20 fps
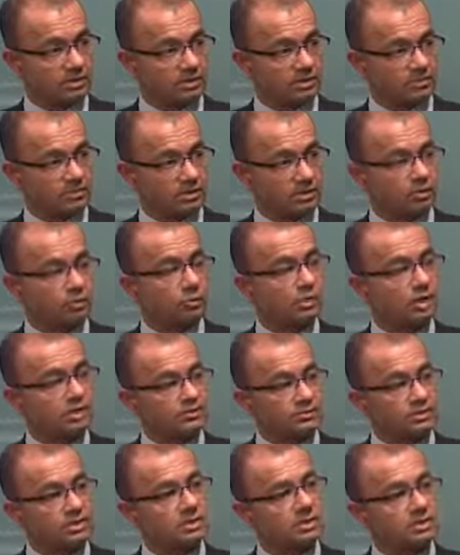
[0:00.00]
And what
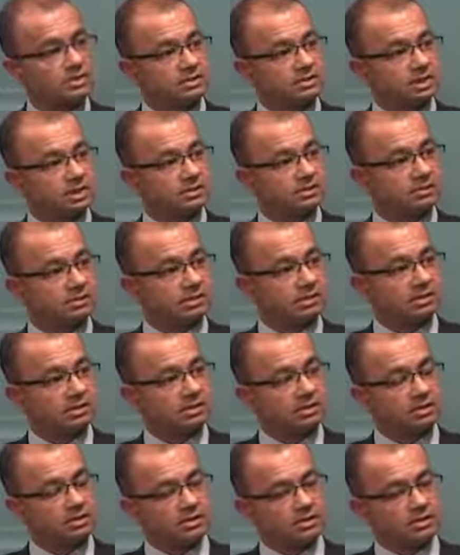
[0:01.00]
I've seen is that